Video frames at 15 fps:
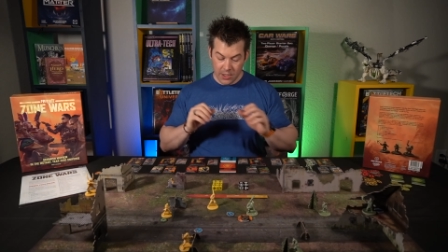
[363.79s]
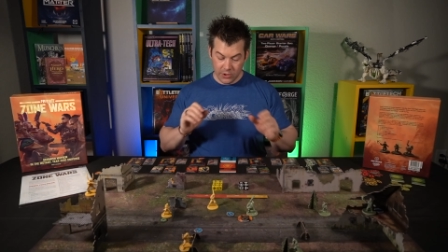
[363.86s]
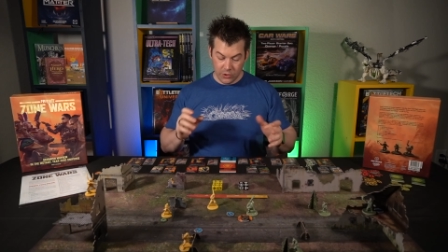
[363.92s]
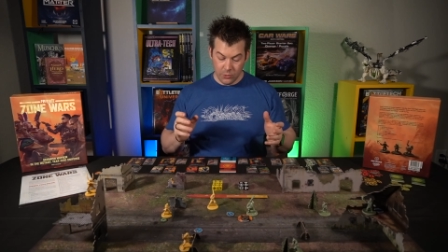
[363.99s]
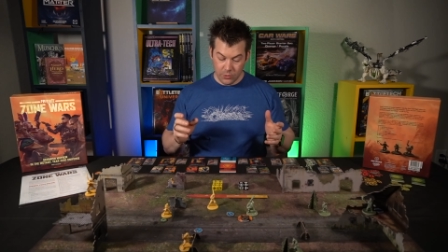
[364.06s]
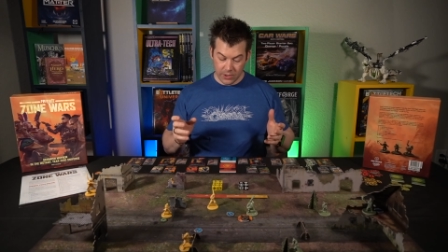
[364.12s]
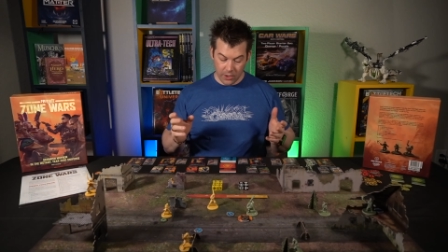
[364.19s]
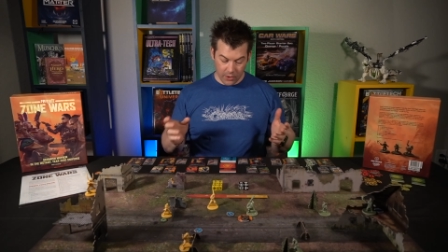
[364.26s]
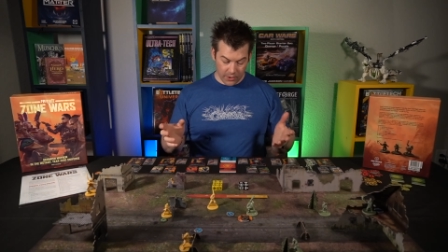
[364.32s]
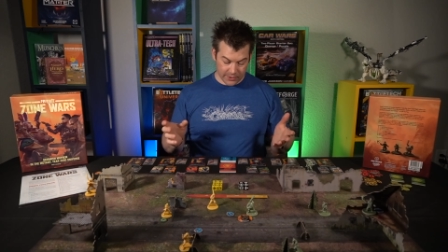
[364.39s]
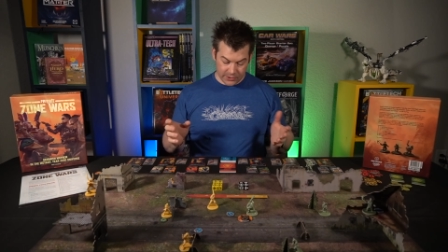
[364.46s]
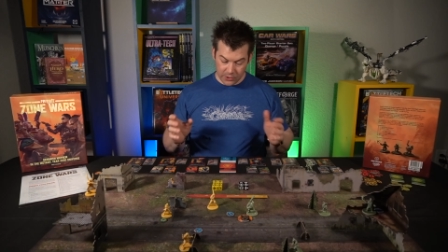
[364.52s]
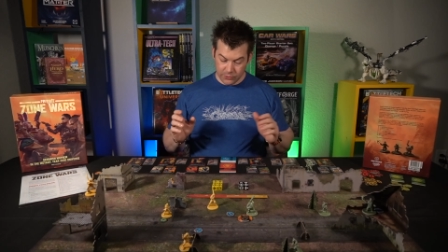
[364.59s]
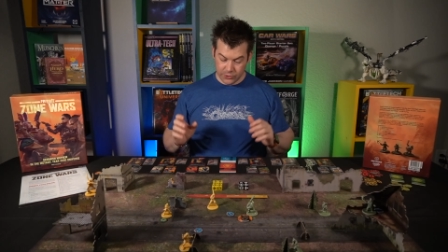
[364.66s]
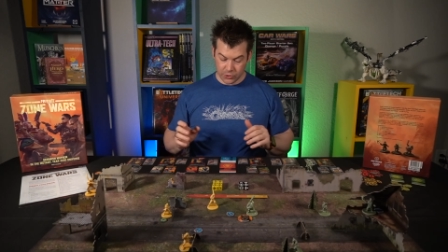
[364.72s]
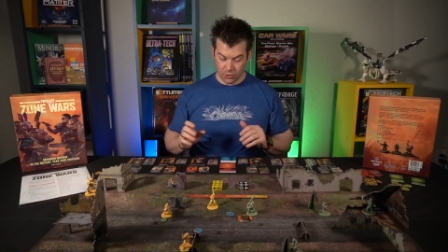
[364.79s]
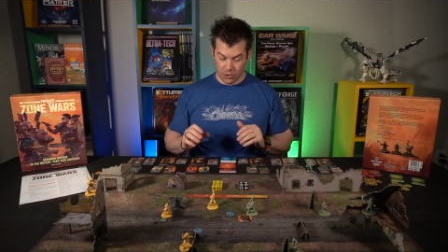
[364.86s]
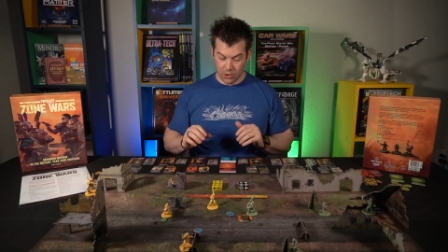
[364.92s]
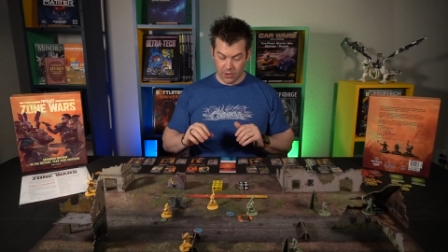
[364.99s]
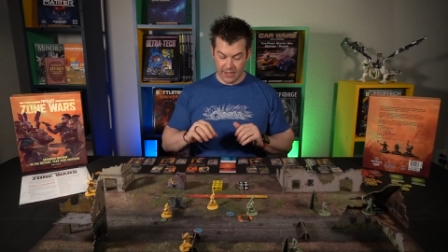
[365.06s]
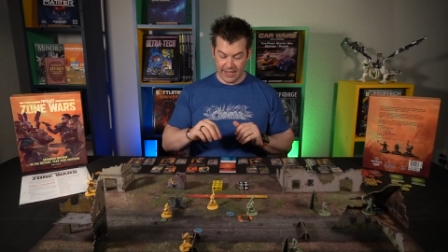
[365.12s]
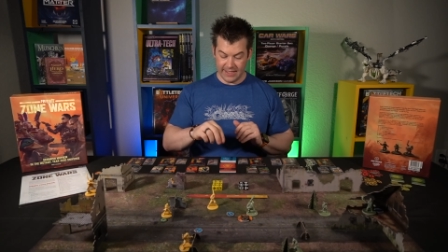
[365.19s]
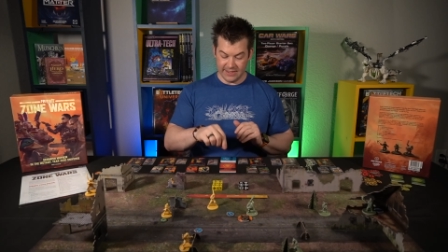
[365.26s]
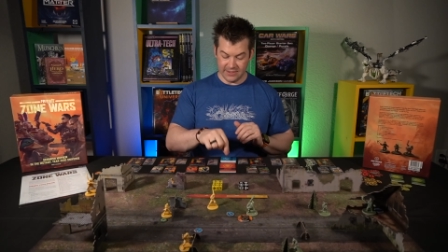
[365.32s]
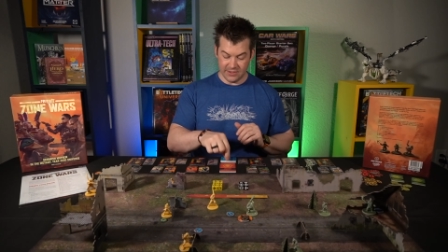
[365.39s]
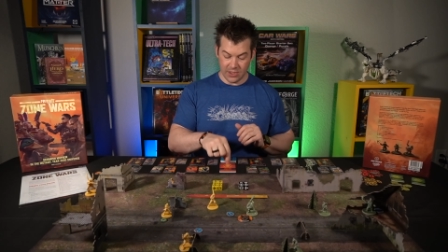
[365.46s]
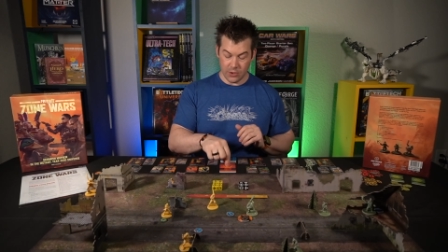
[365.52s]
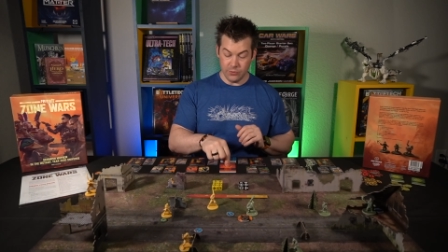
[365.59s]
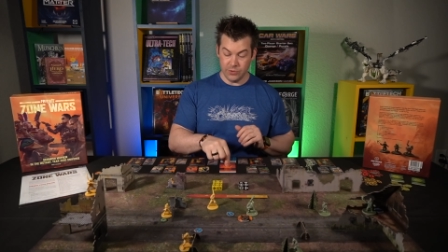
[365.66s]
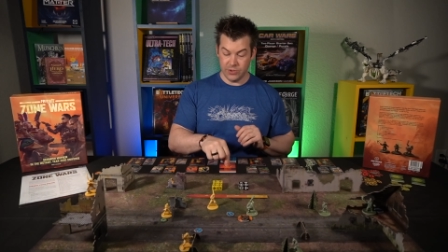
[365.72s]
You can also draw a
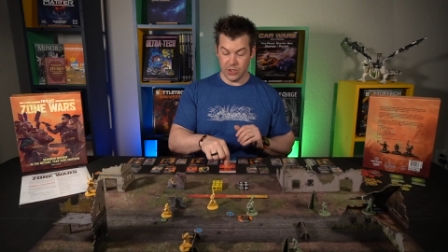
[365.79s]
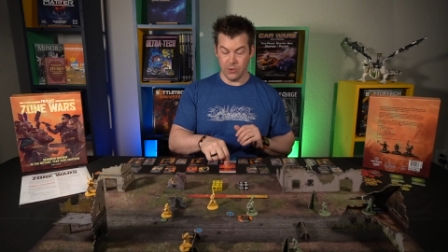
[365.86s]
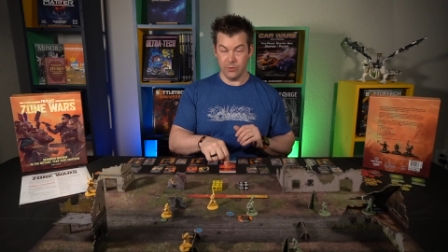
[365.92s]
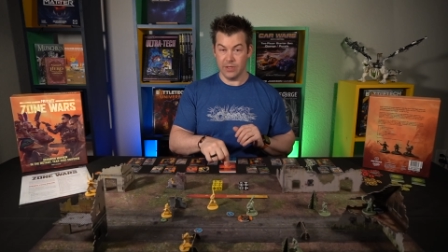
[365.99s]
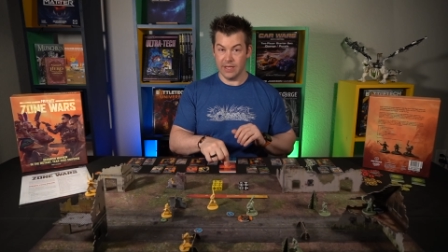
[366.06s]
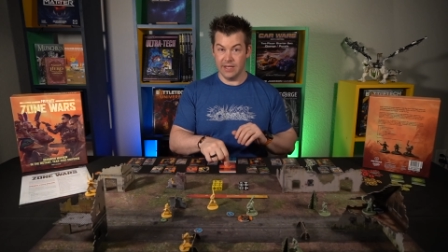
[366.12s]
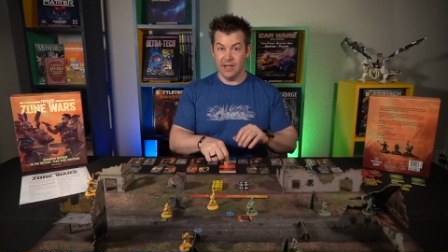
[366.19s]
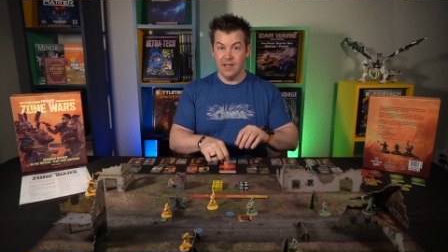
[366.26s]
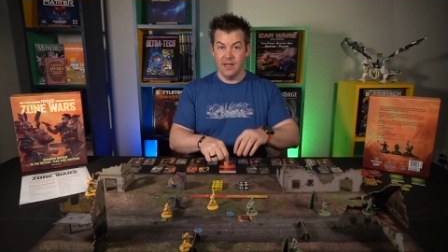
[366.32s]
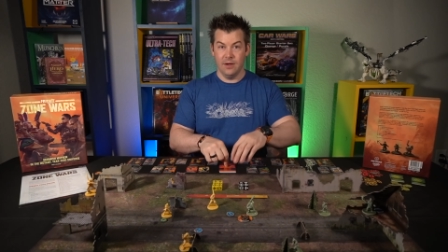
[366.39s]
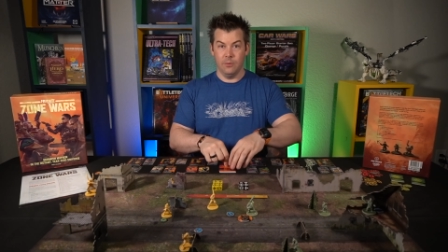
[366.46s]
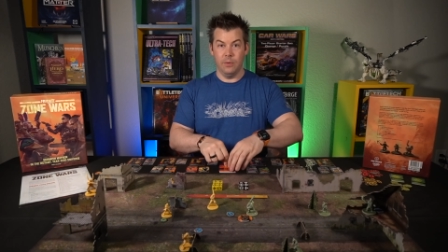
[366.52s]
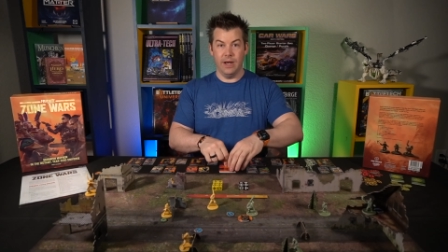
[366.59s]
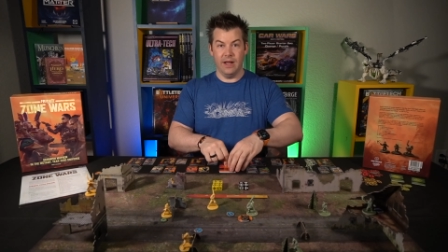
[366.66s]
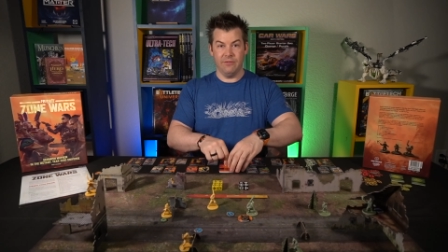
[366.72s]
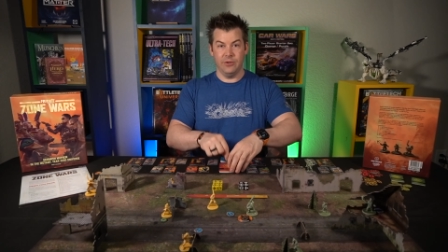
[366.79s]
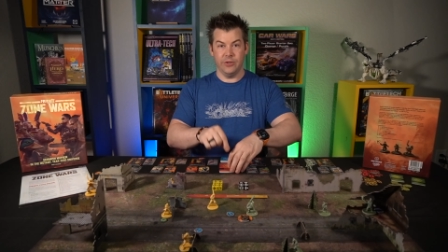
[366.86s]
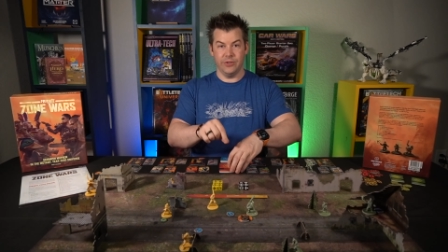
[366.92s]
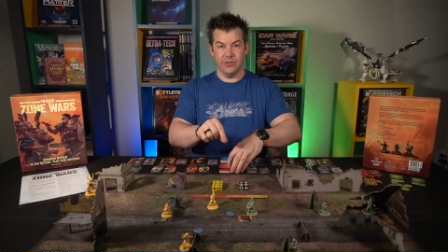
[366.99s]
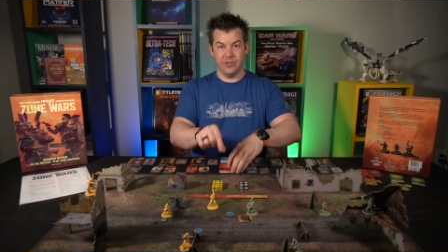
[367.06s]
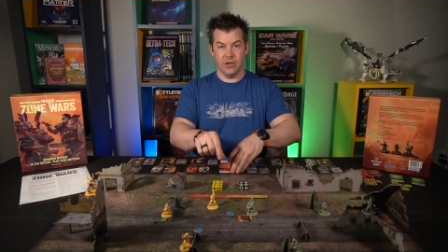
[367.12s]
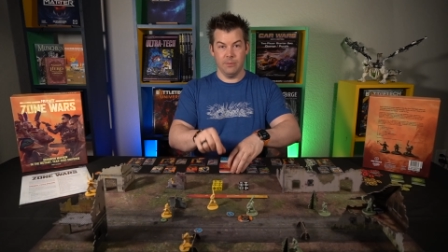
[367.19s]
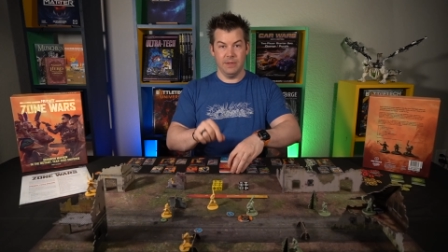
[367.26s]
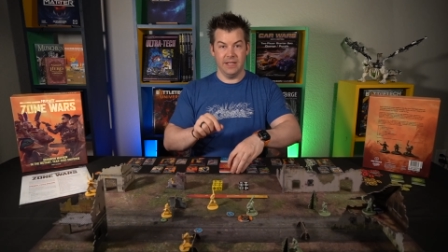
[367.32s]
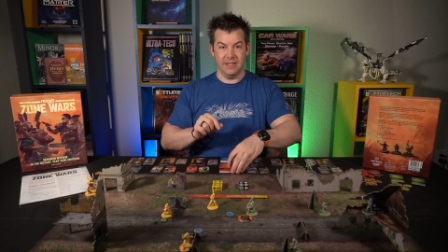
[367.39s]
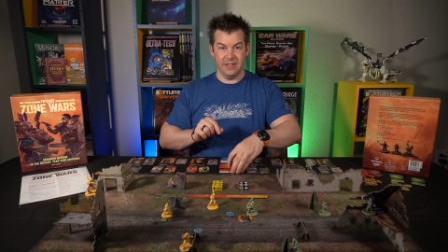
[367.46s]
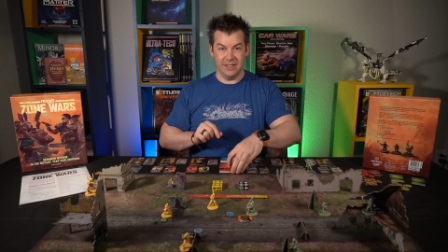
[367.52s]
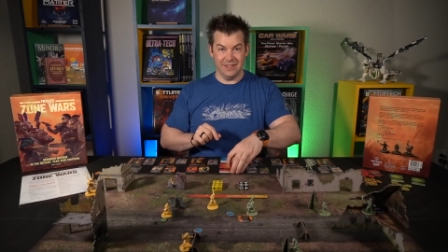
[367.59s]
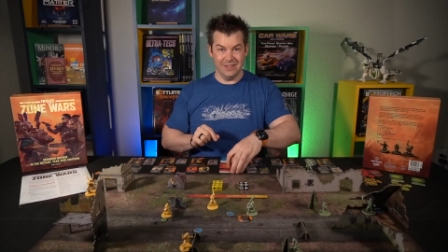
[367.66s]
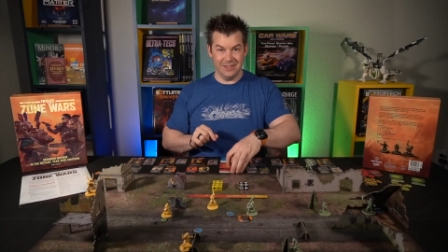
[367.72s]
zone token whenever you're determining
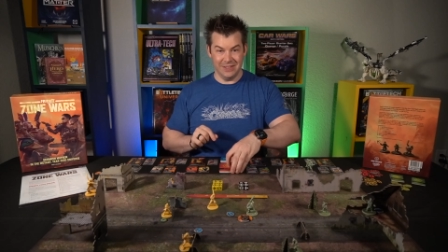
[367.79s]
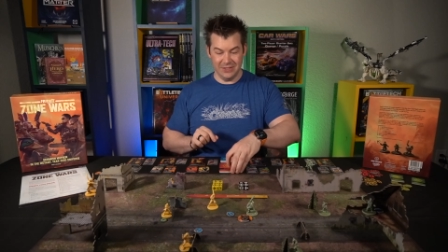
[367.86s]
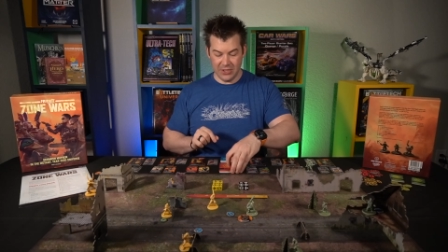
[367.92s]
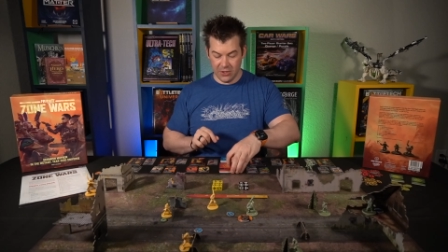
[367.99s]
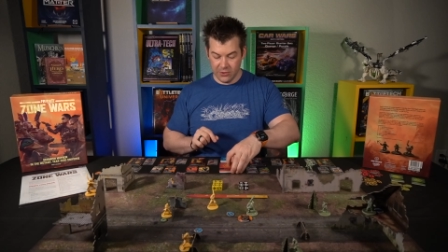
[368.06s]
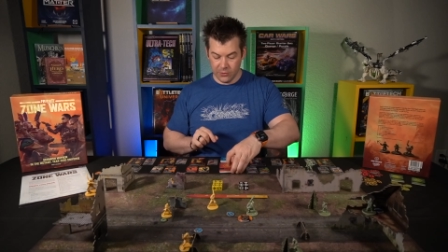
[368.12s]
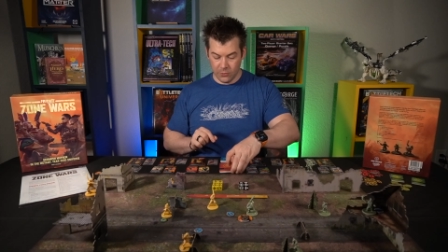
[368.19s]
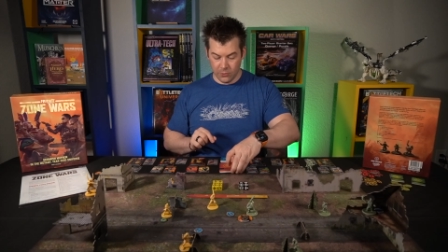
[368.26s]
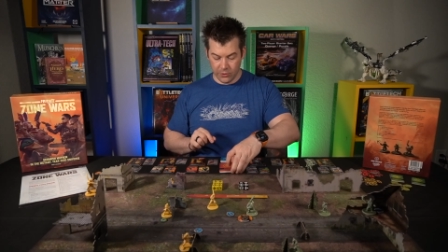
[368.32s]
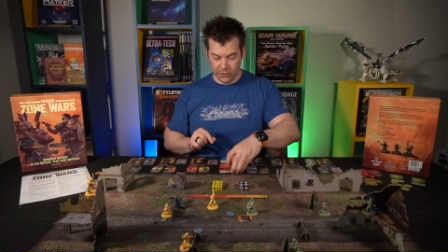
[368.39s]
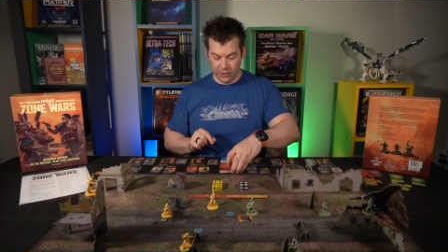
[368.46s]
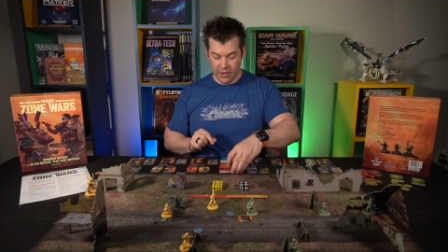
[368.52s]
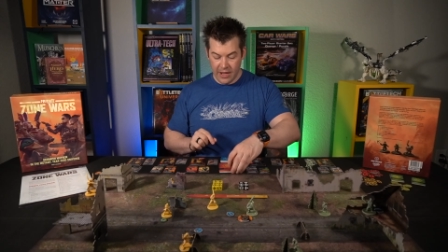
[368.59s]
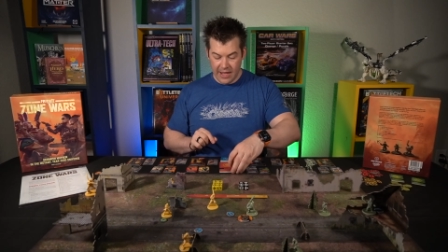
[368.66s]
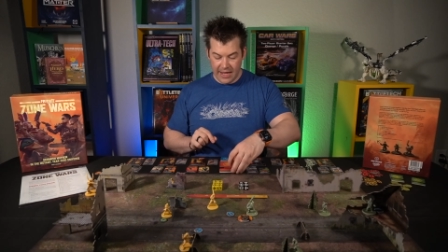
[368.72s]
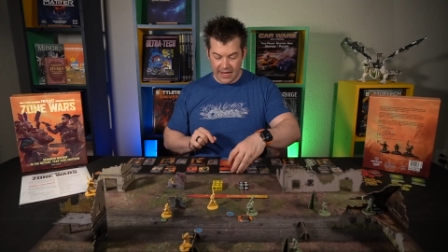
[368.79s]
the turn order,